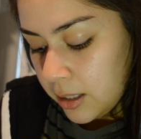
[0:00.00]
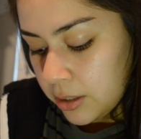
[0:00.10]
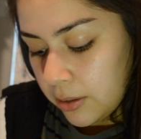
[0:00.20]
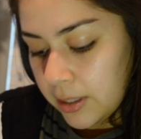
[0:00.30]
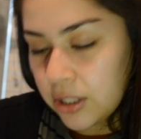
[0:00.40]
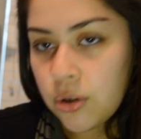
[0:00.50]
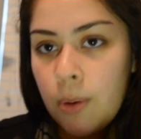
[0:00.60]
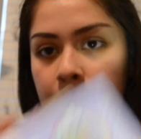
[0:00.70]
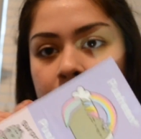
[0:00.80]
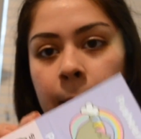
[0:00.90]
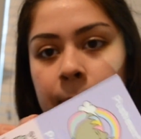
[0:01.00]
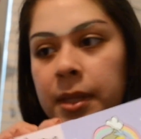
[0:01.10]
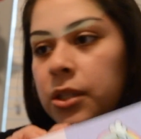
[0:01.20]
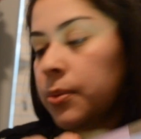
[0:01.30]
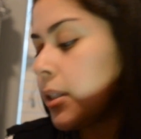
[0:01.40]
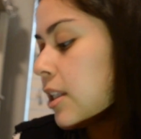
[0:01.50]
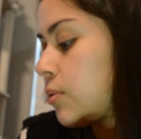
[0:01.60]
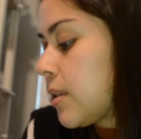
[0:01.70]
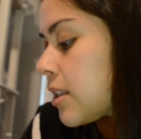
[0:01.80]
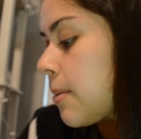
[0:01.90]
So let's open up this one. This
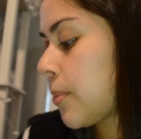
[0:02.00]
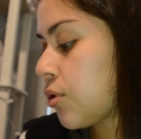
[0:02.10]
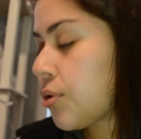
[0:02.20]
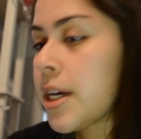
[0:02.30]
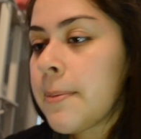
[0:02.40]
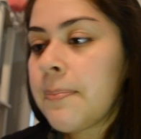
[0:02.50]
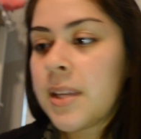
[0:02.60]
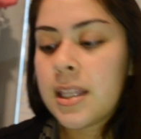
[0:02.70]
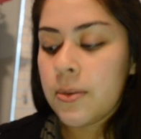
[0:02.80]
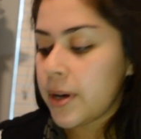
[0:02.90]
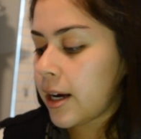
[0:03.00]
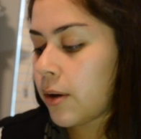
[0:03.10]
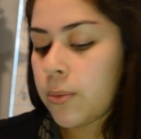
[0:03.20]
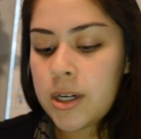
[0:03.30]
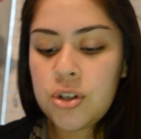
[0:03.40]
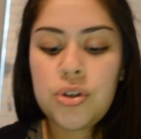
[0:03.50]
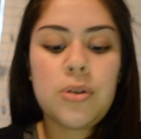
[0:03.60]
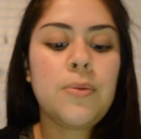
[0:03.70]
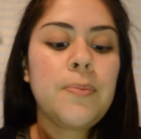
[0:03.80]
one's number 3, and then we got 1 and 2.